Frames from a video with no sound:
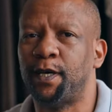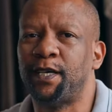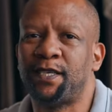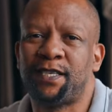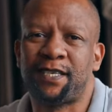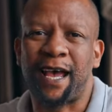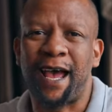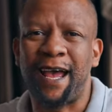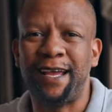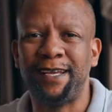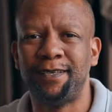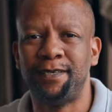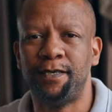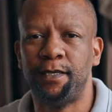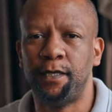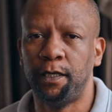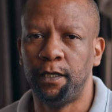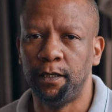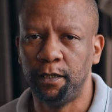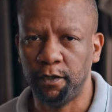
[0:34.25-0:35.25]
It's
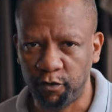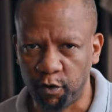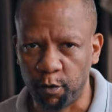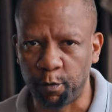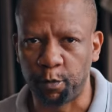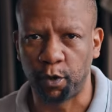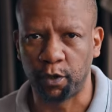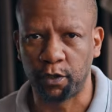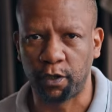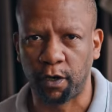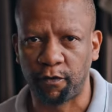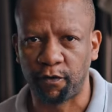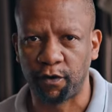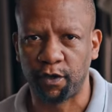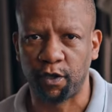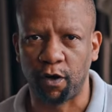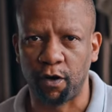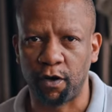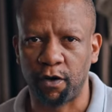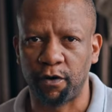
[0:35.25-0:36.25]
ideal for portrait
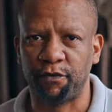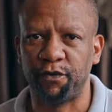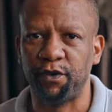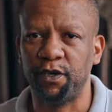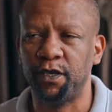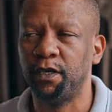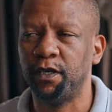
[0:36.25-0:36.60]
photography